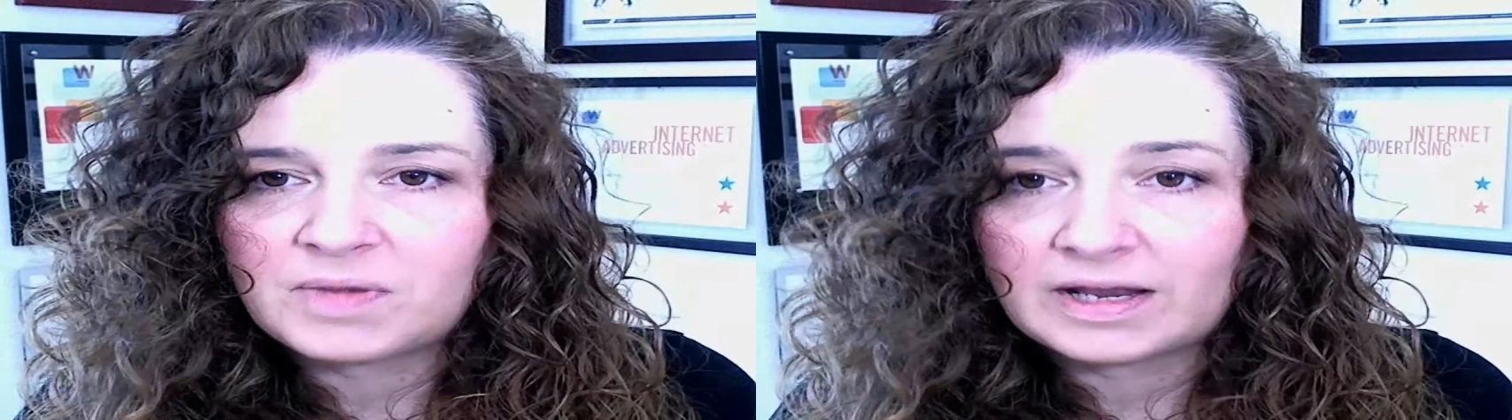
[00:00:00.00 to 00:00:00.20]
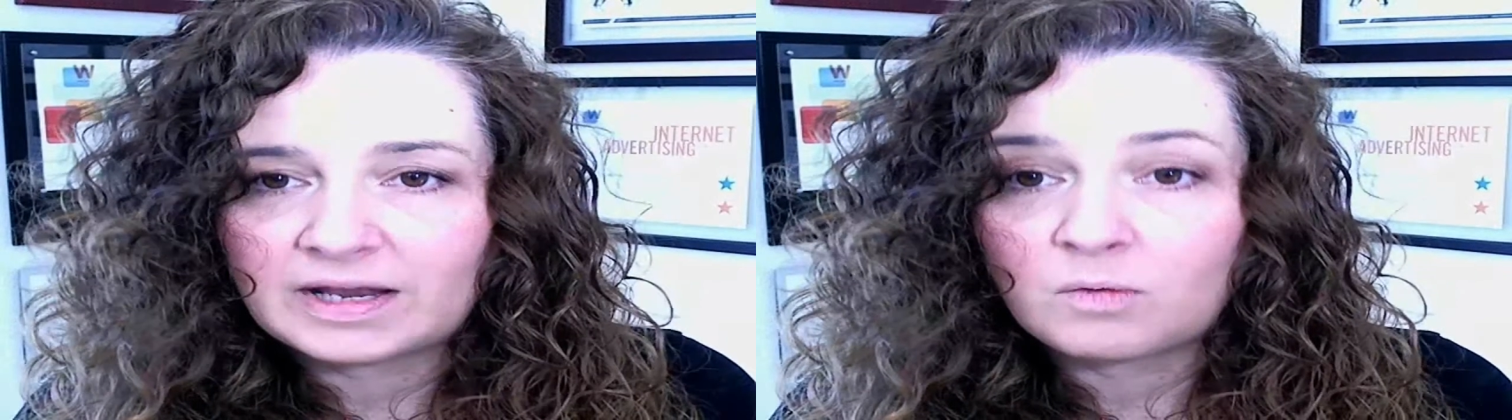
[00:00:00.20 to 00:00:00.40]

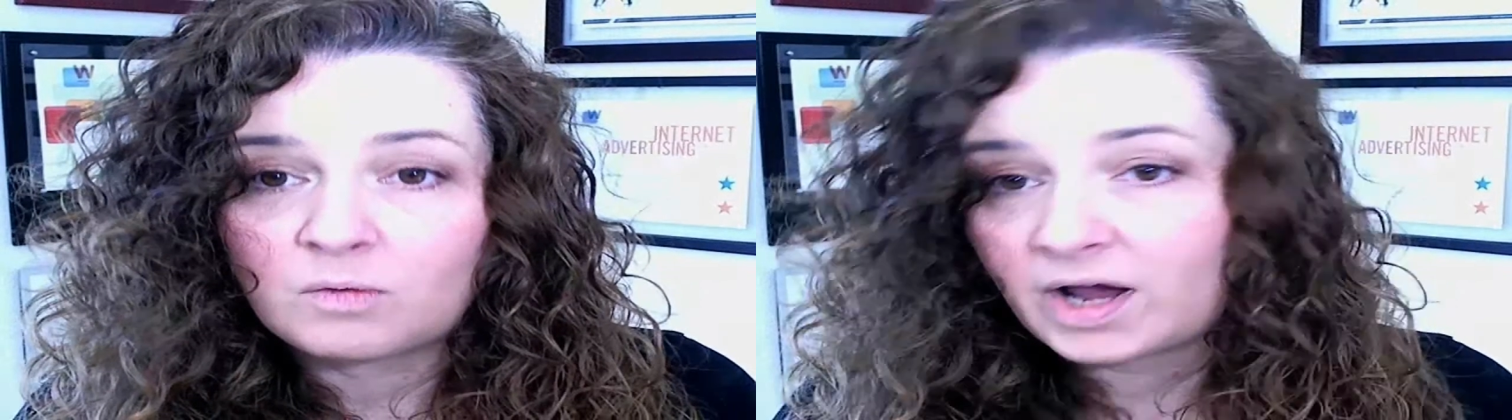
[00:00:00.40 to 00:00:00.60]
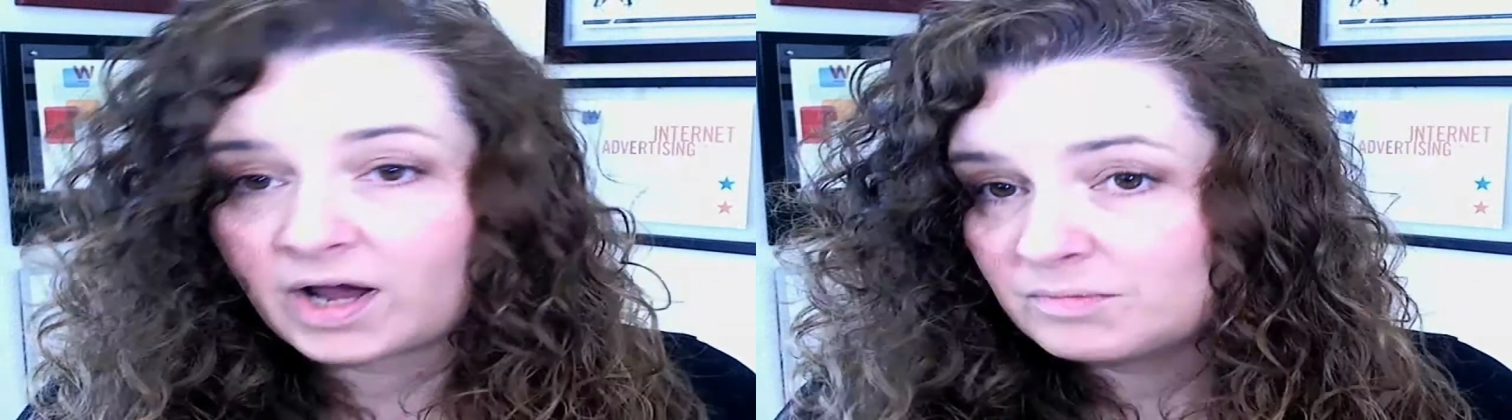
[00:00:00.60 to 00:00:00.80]
what kind of
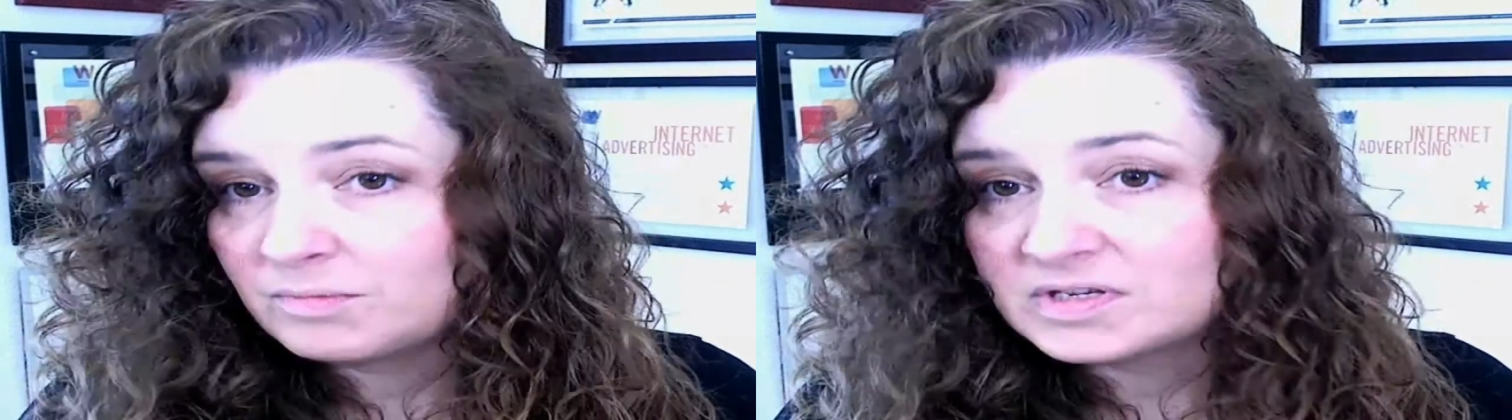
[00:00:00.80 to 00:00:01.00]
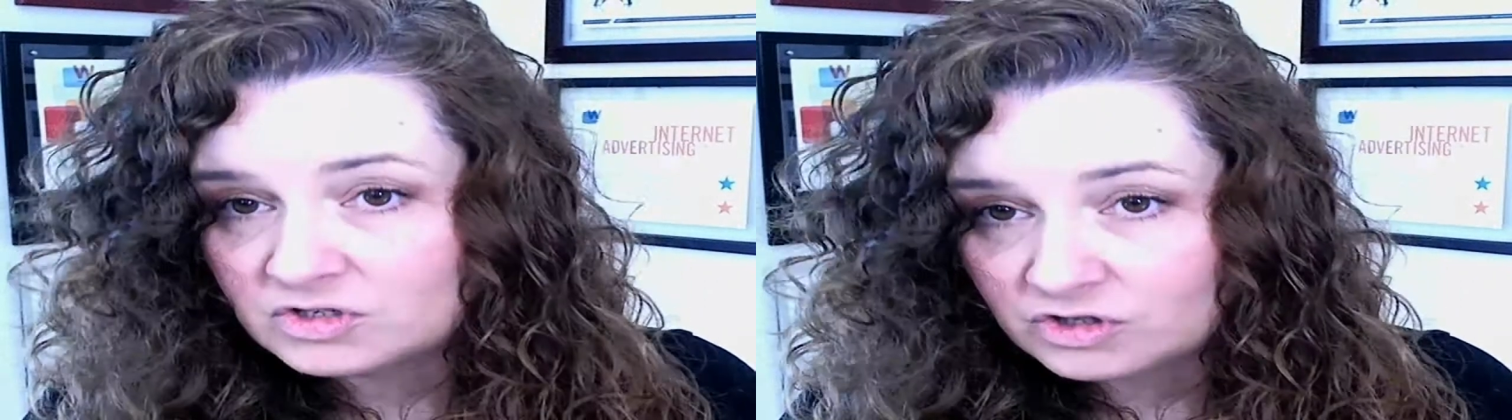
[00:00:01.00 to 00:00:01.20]
business you're
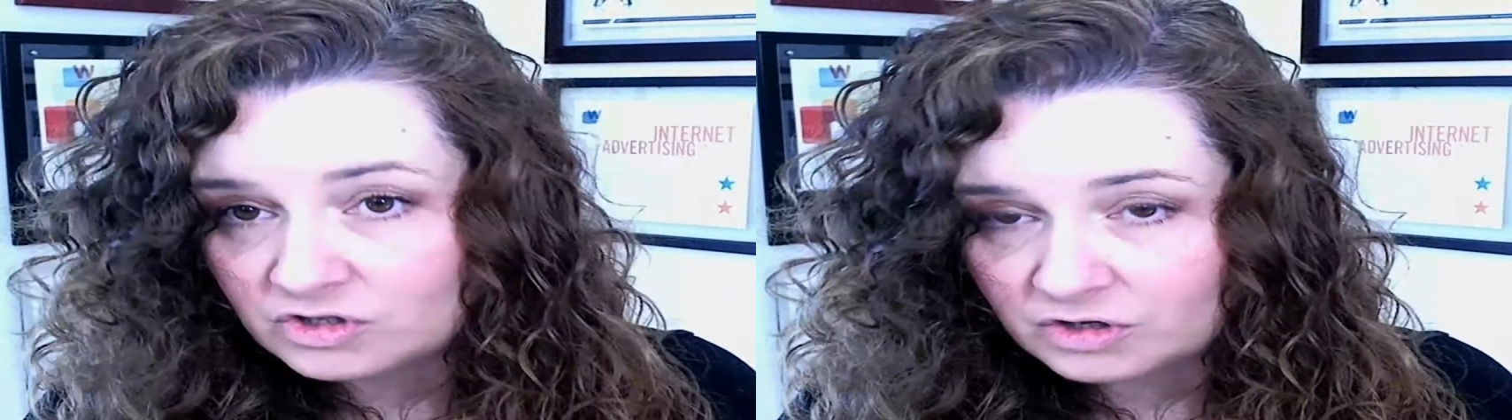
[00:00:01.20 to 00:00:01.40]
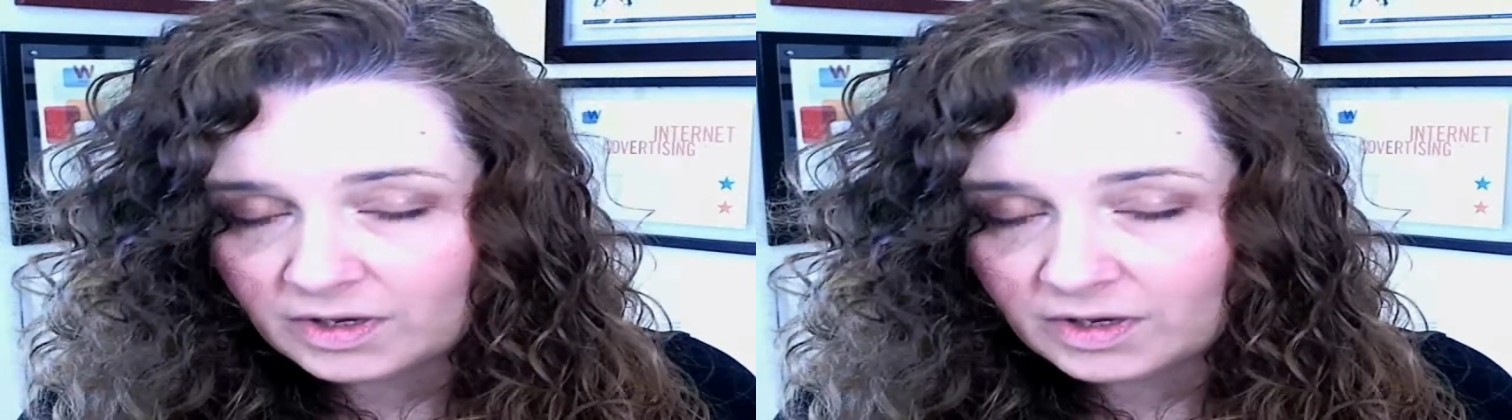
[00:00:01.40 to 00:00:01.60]
doing,
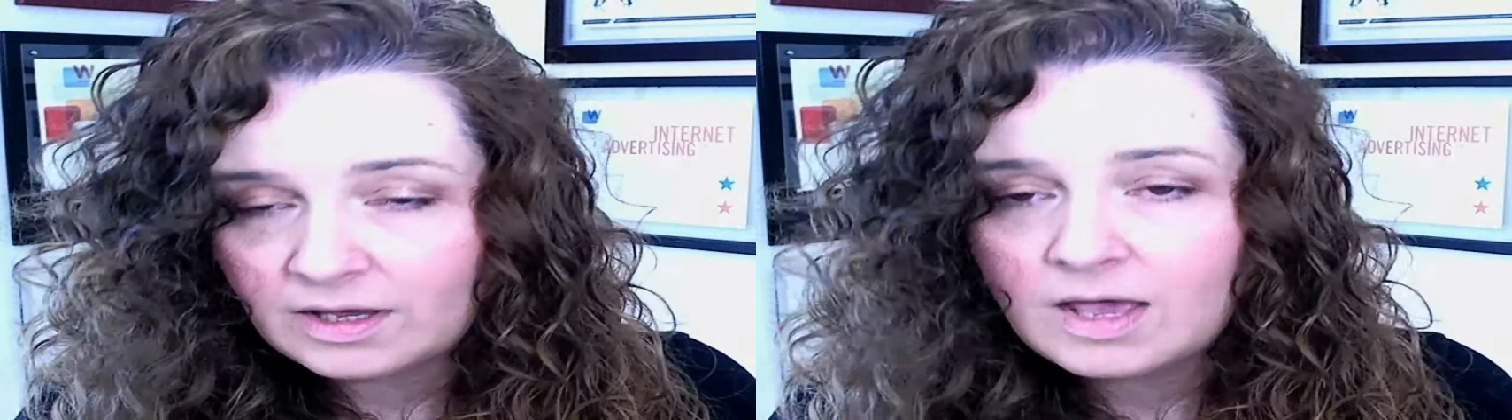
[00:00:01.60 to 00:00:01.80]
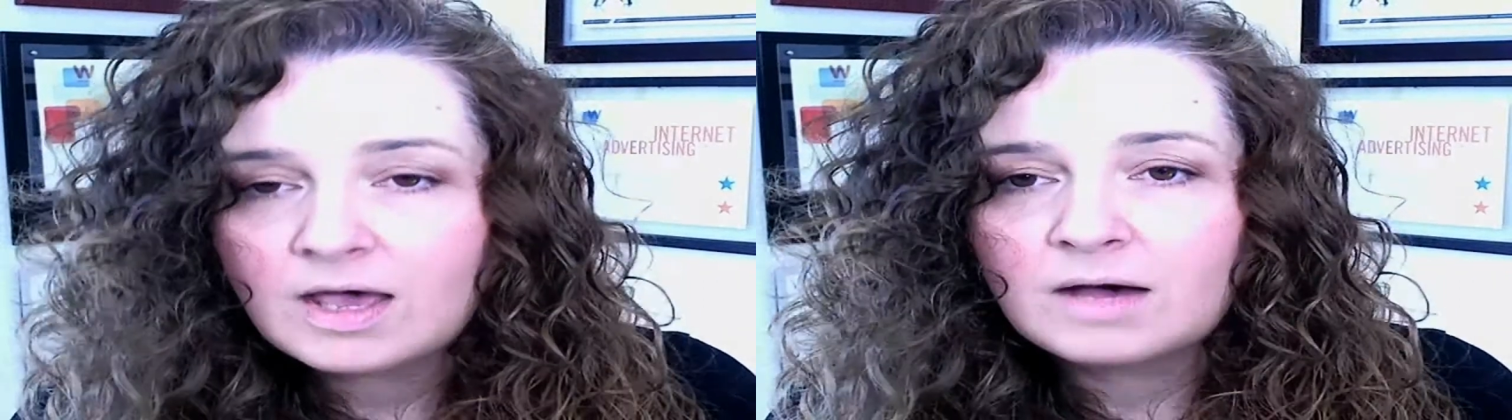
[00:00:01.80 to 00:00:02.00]
but